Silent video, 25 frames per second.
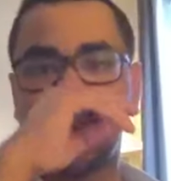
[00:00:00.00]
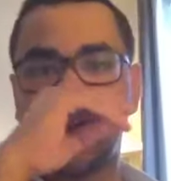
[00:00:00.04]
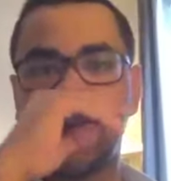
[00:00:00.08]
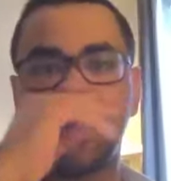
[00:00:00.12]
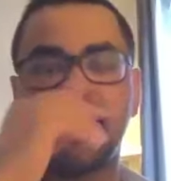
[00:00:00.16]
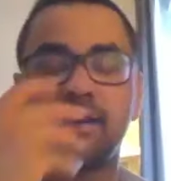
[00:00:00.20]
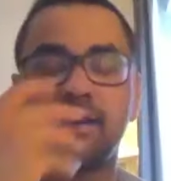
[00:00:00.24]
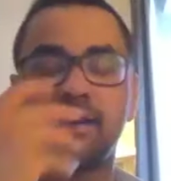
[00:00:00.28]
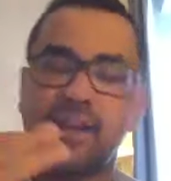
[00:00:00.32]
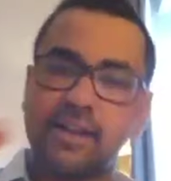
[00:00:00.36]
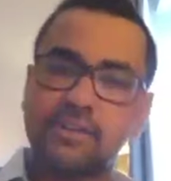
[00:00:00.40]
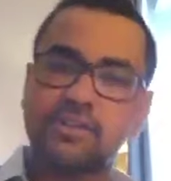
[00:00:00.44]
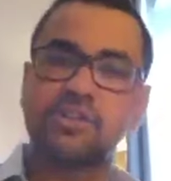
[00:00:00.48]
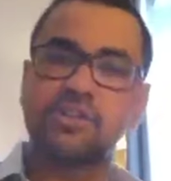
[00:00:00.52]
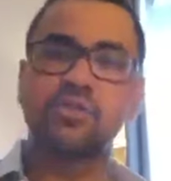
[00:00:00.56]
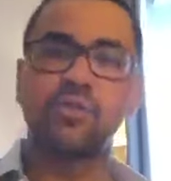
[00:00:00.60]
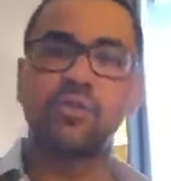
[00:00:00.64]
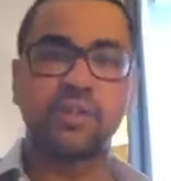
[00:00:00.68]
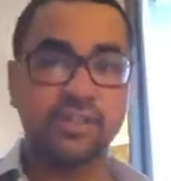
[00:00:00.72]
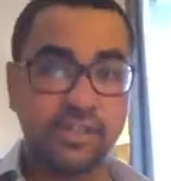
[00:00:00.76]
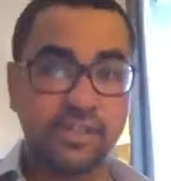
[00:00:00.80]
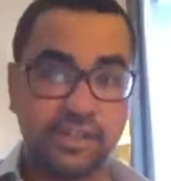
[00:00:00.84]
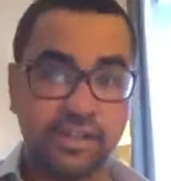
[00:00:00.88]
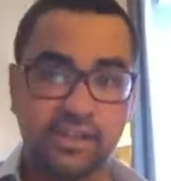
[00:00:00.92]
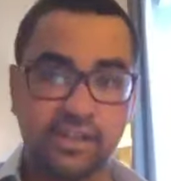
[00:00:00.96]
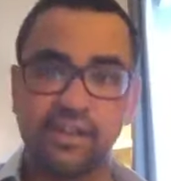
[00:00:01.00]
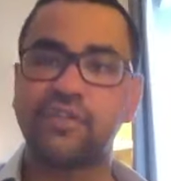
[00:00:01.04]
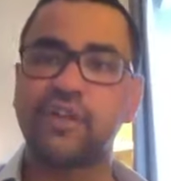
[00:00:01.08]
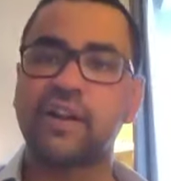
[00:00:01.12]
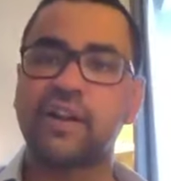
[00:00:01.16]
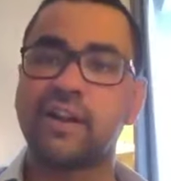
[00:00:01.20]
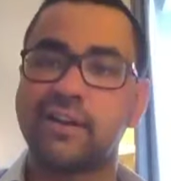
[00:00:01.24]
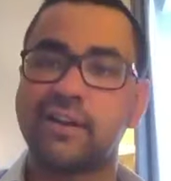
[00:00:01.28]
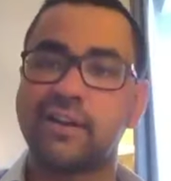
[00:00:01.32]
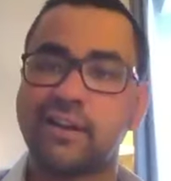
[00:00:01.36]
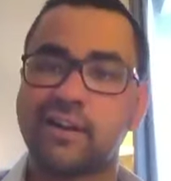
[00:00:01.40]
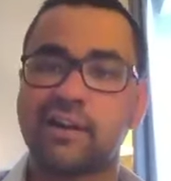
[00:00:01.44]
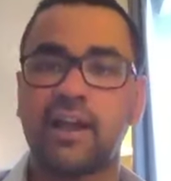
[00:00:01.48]
and it gets to a
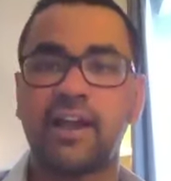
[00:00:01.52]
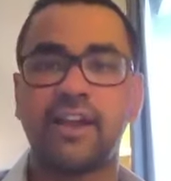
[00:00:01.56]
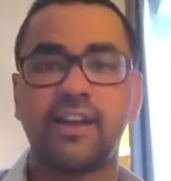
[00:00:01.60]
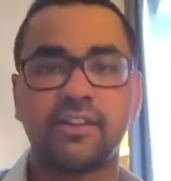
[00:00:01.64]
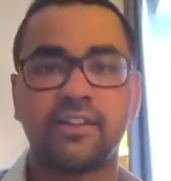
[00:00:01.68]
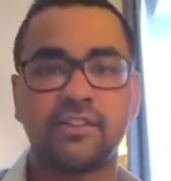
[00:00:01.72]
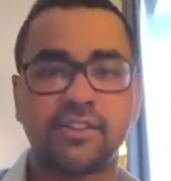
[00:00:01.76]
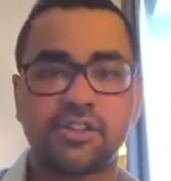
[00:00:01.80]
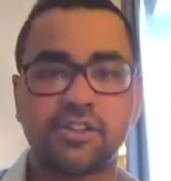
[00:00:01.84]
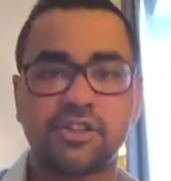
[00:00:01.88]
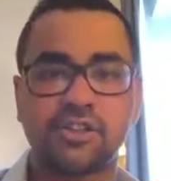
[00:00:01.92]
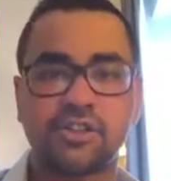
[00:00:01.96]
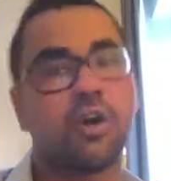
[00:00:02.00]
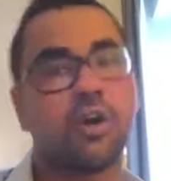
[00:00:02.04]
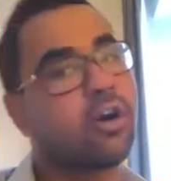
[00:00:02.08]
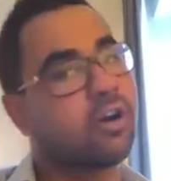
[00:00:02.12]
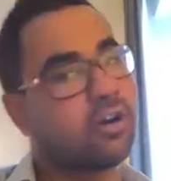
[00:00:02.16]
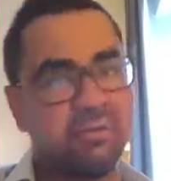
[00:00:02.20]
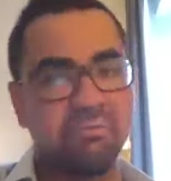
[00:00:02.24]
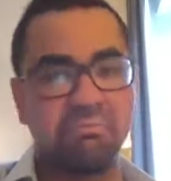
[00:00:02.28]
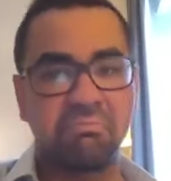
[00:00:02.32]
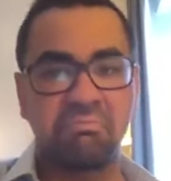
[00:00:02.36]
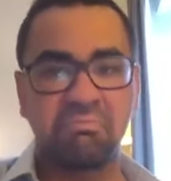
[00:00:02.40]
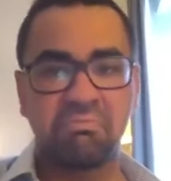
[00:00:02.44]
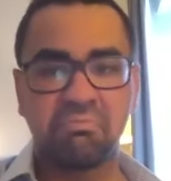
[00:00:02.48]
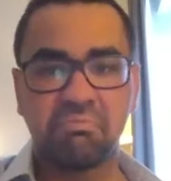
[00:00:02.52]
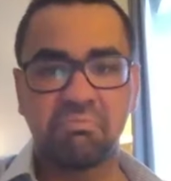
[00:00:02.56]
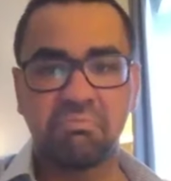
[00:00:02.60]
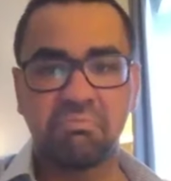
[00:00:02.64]
significant decline in the stock,